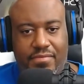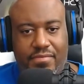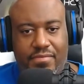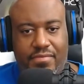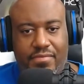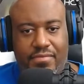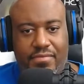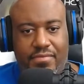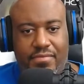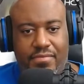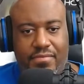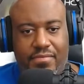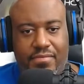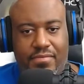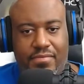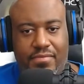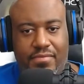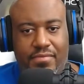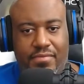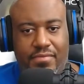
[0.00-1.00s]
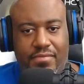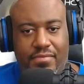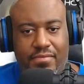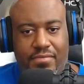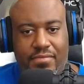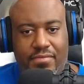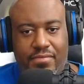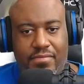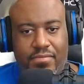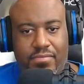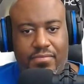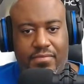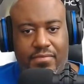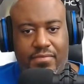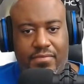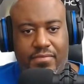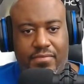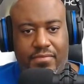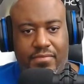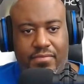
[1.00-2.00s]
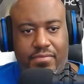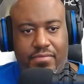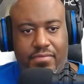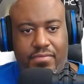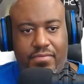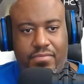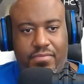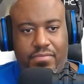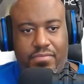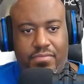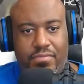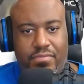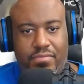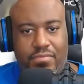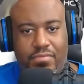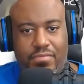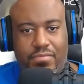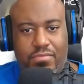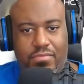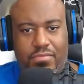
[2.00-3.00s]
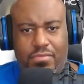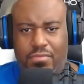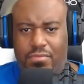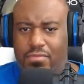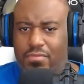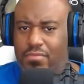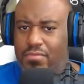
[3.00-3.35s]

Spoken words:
Nothing is said.